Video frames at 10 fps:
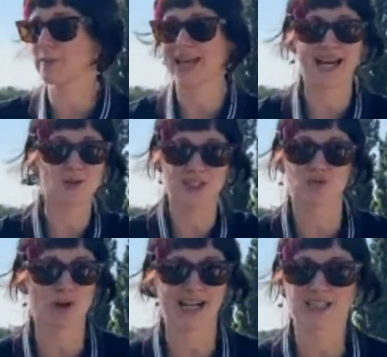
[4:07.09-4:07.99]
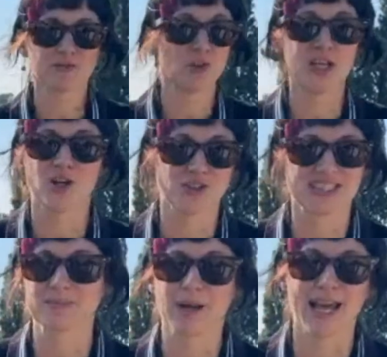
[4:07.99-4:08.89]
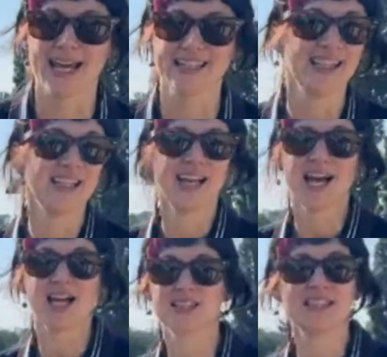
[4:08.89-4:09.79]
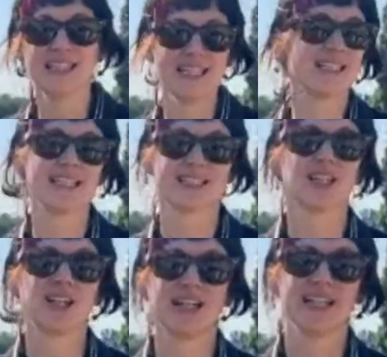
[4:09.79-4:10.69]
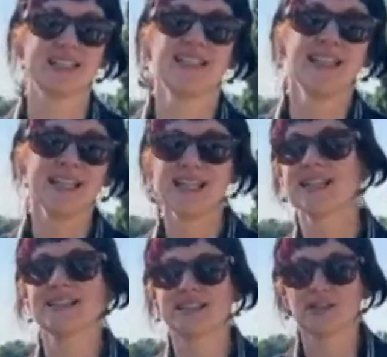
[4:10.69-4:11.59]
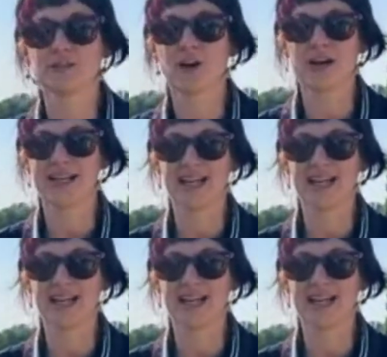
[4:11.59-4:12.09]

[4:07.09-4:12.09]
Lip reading: He had all his ranks fully on display to lead his guys into the fight.